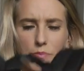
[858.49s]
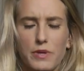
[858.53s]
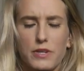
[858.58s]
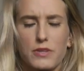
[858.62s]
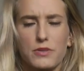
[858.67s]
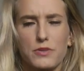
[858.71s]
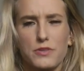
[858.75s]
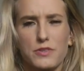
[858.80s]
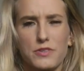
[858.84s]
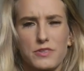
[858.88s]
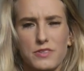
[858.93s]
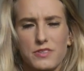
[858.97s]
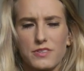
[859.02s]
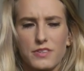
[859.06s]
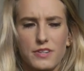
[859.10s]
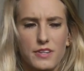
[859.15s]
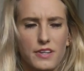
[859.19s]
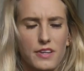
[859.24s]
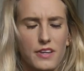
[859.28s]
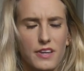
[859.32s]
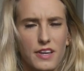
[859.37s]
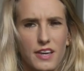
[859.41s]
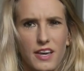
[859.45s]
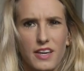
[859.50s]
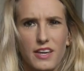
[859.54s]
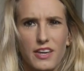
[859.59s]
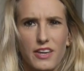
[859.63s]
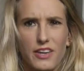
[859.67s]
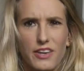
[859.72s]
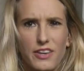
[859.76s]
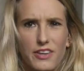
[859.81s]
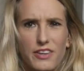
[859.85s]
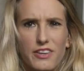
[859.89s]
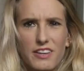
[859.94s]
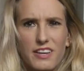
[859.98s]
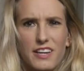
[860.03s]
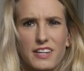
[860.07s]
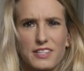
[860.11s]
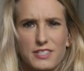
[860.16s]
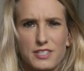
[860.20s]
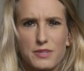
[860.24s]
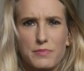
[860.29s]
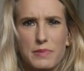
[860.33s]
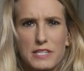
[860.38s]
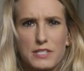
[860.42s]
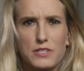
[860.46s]
because it
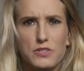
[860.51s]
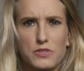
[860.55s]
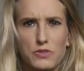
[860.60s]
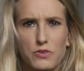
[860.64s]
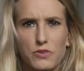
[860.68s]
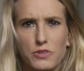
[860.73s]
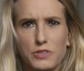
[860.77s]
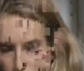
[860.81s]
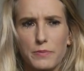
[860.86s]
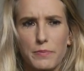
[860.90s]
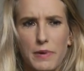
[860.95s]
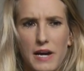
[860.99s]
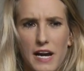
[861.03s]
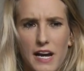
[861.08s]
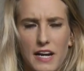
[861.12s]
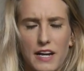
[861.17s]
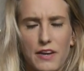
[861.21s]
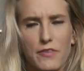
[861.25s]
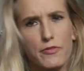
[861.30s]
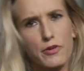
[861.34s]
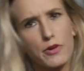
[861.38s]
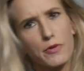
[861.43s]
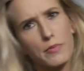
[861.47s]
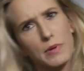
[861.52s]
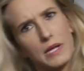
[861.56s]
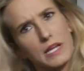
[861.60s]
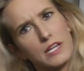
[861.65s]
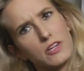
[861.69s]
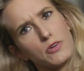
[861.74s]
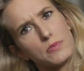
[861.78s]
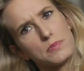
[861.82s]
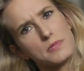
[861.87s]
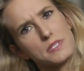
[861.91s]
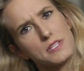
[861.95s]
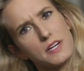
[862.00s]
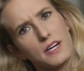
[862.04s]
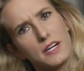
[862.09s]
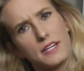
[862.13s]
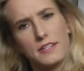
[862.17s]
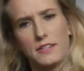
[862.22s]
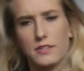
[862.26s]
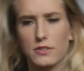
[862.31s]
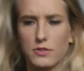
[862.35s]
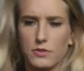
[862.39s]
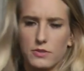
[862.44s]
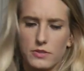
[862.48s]
is a bit sore on your back if you're a bit
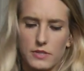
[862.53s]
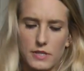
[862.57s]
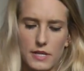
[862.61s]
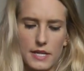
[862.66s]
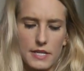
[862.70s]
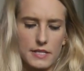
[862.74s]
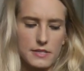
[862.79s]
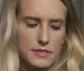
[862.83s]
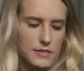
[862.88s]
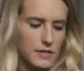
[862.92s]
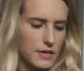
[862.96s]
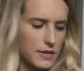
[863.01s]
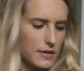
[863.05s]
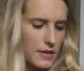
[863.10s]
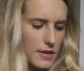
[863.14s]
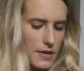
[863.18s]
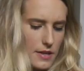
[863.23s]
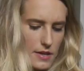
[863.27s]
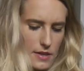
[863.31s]
lopsided all day, so